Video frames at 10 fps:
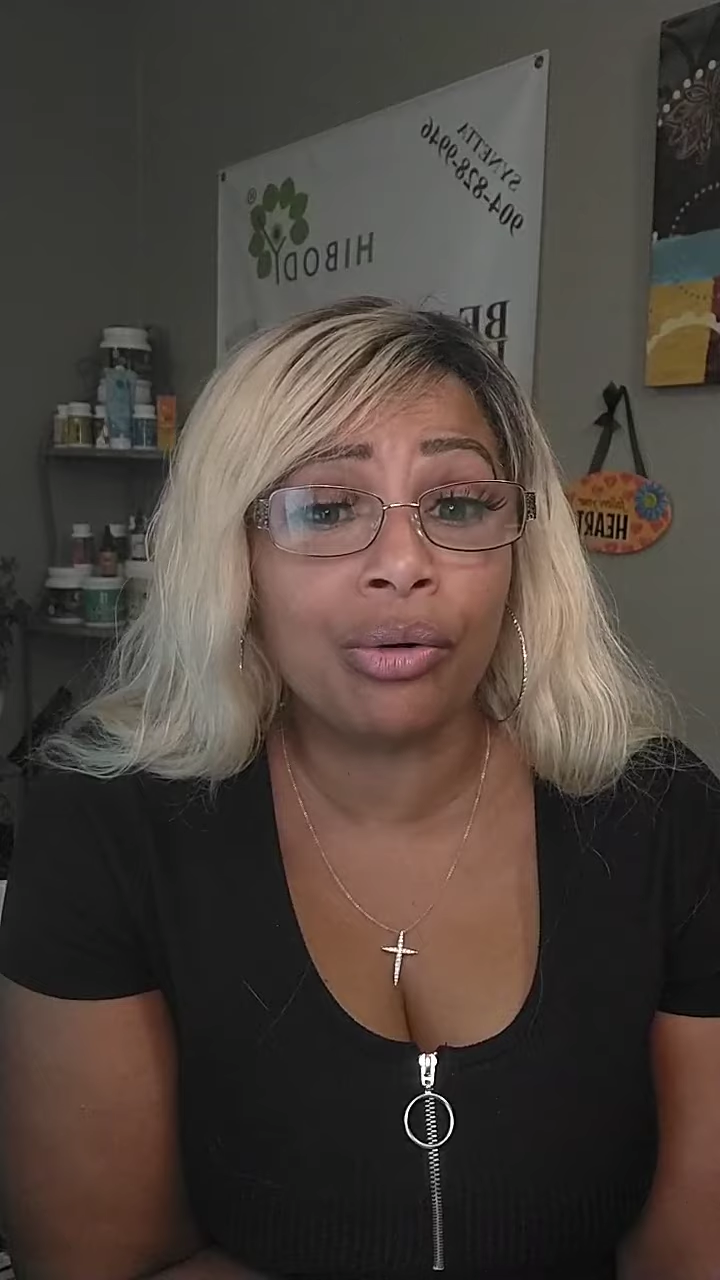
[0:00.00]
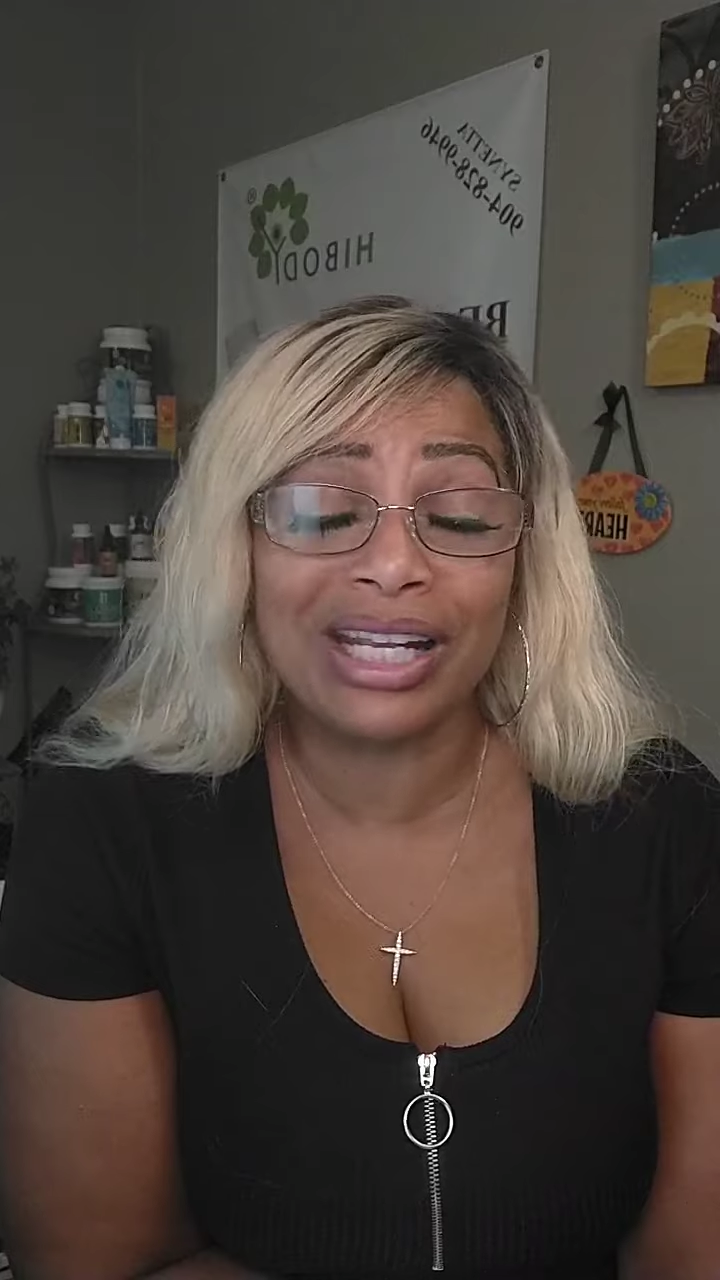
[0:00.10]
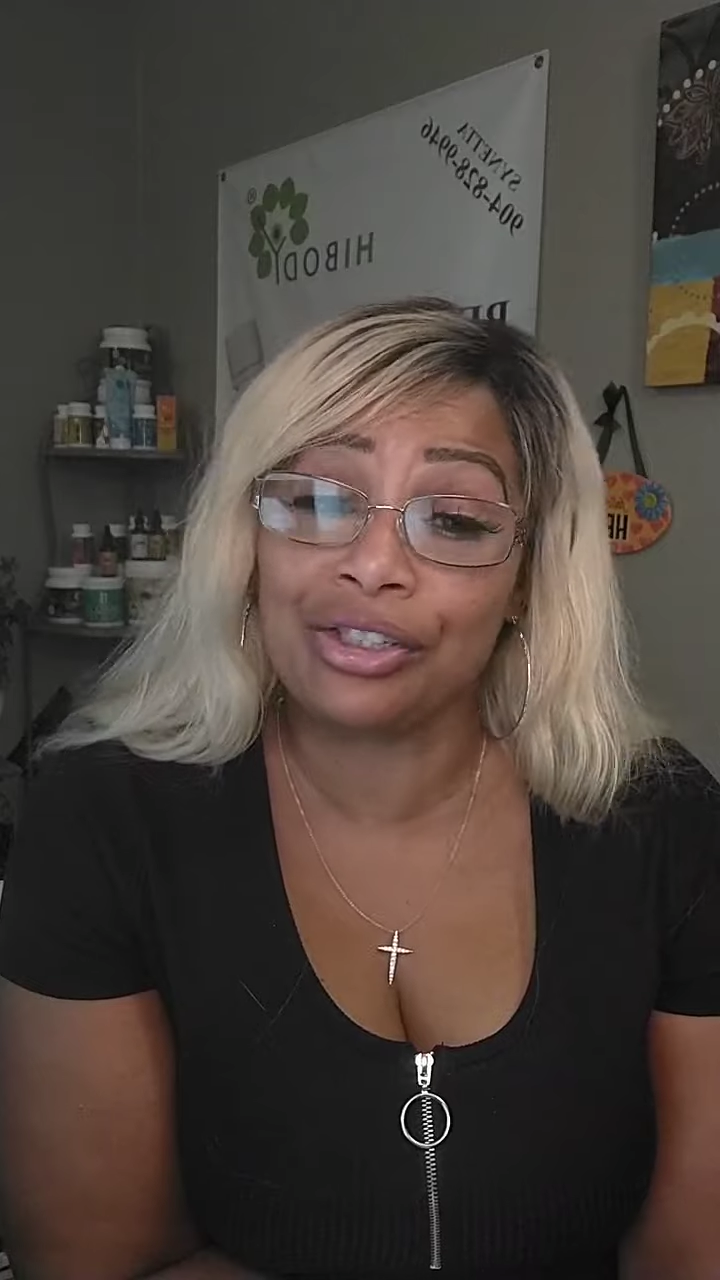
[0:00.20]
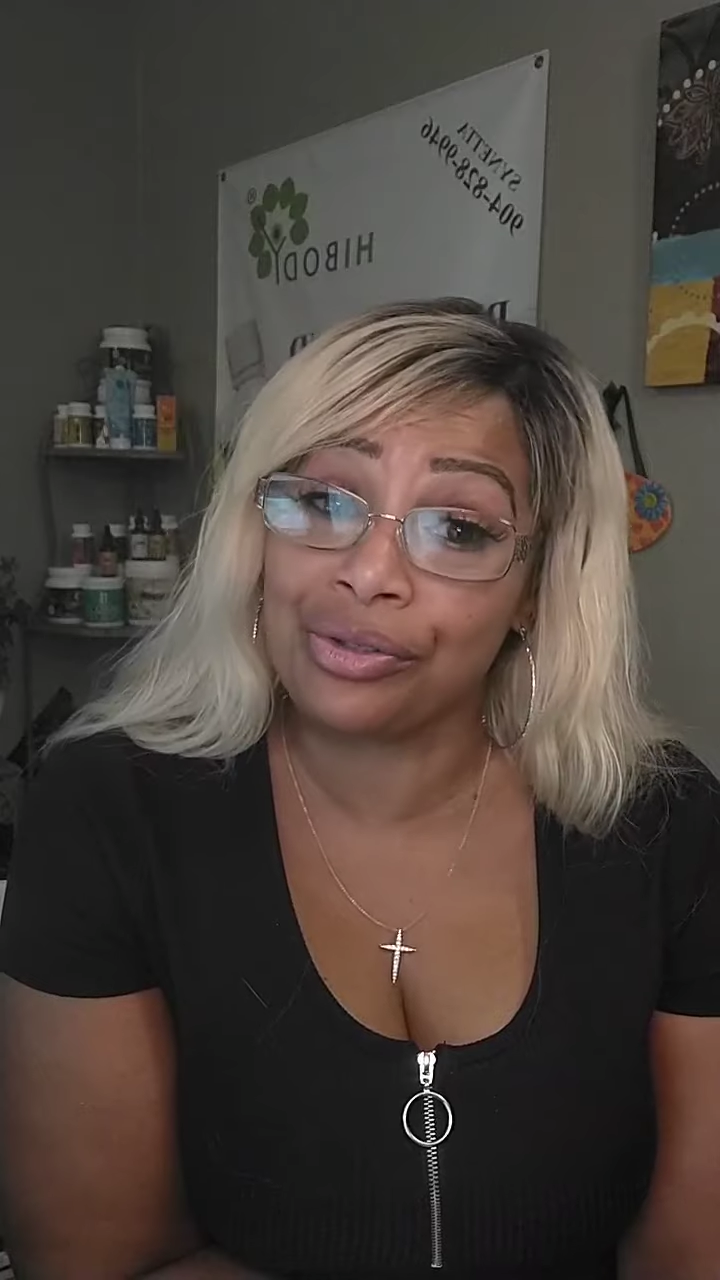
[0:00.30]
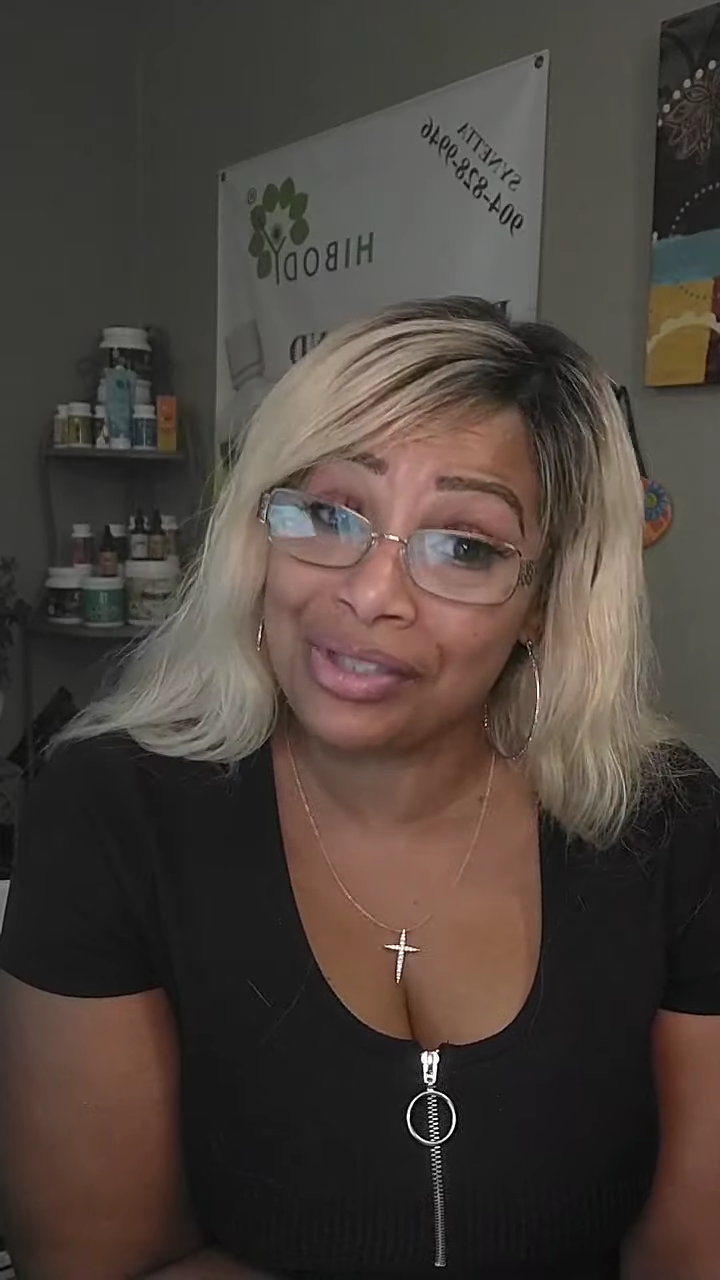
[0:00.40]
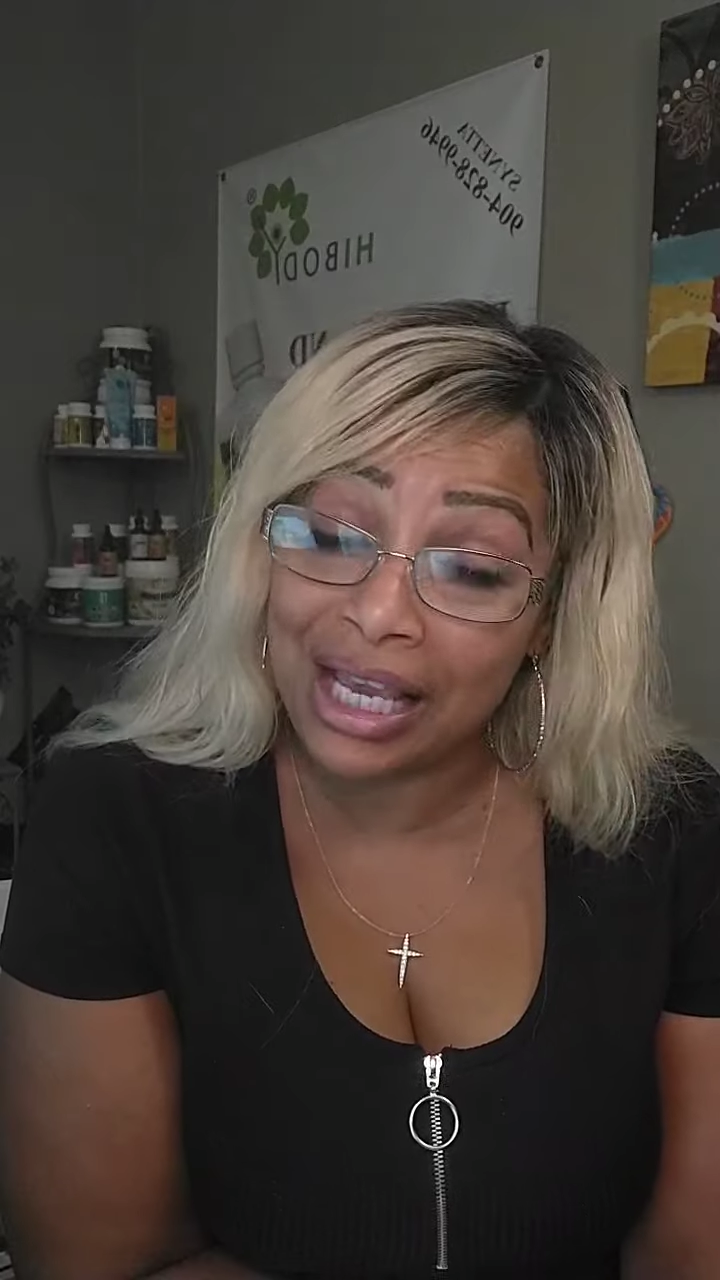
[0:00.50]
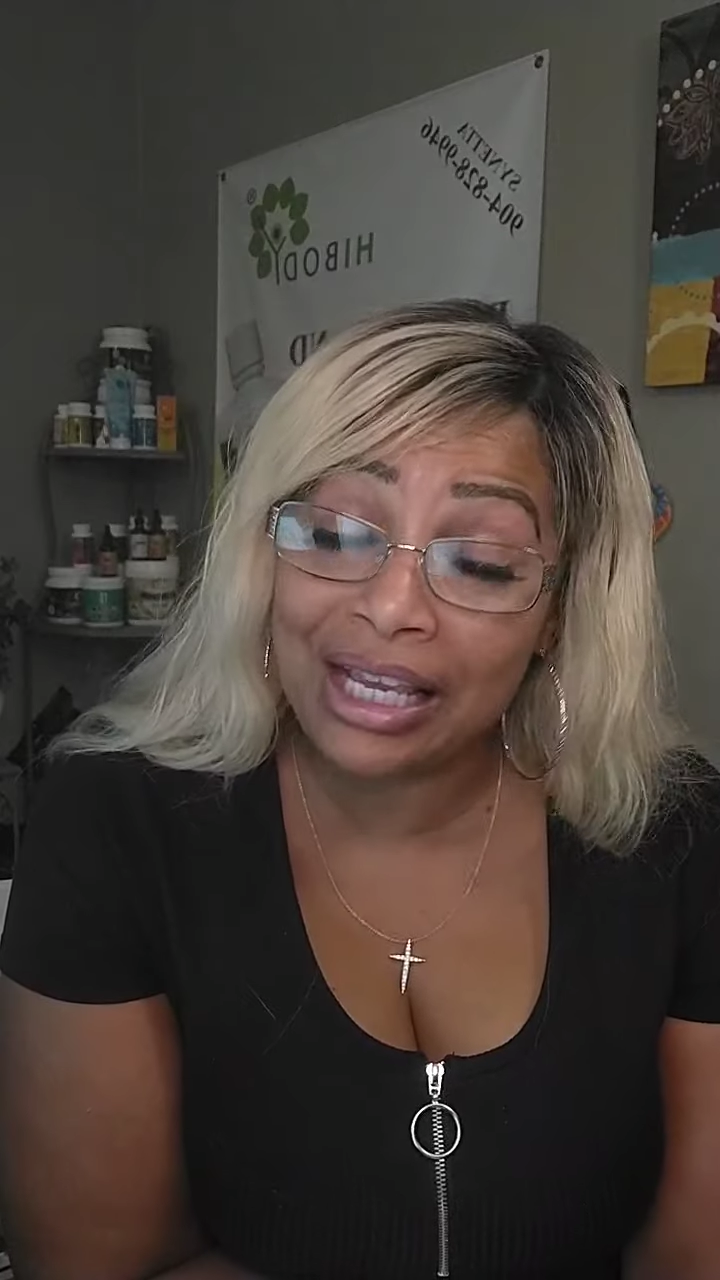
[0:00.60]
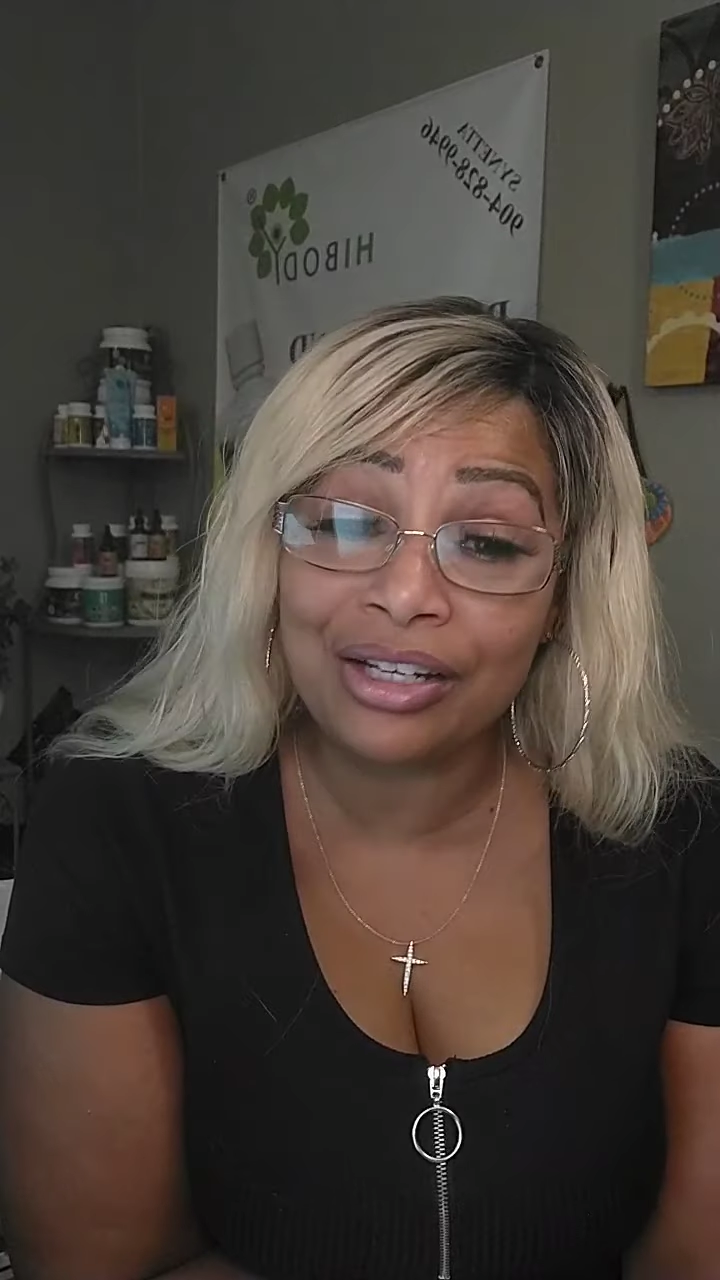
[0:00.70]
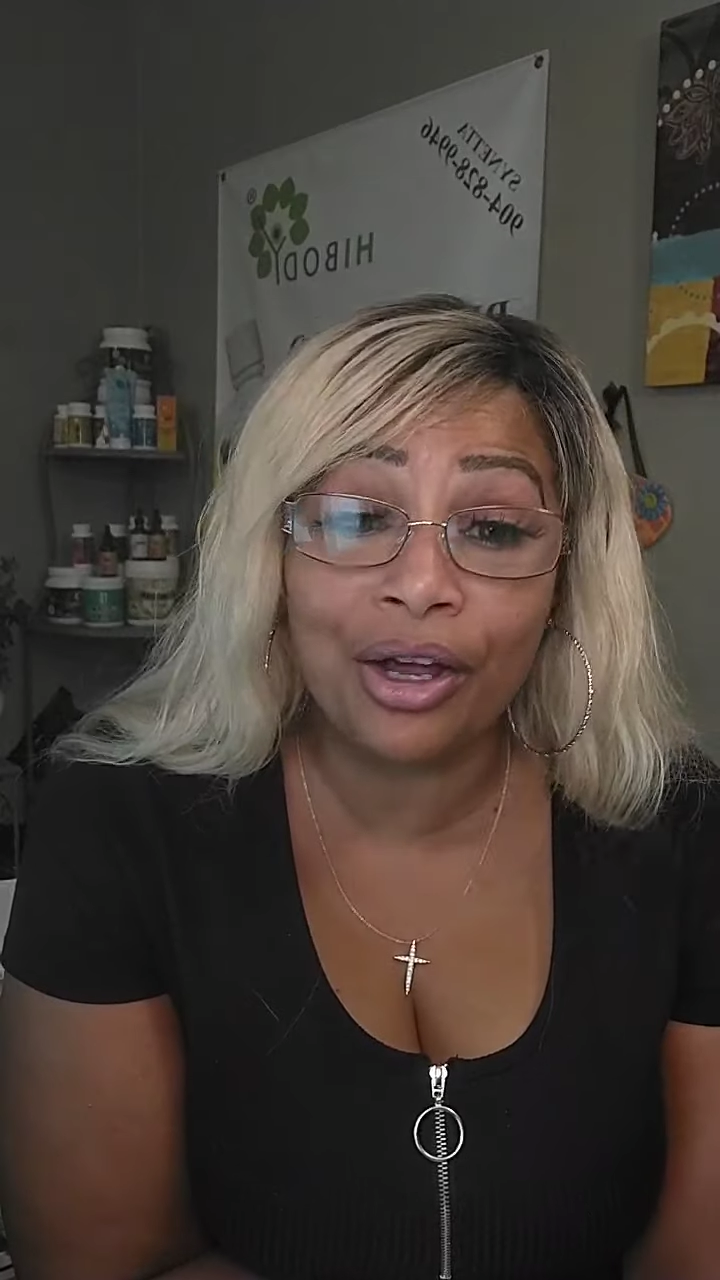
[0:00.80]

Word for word: That's your second